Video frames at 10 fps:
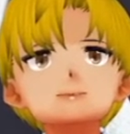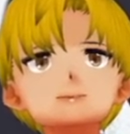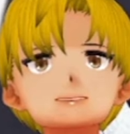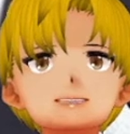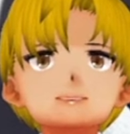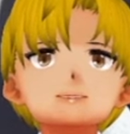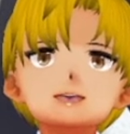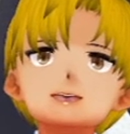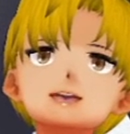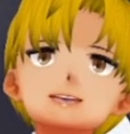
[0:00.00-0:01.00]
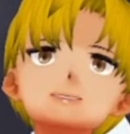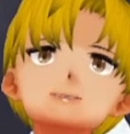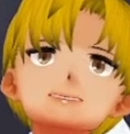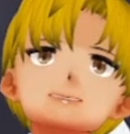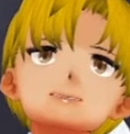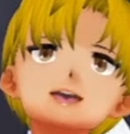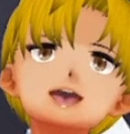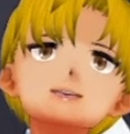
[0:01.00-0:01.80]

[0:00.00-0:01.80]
If someone asks you to stop,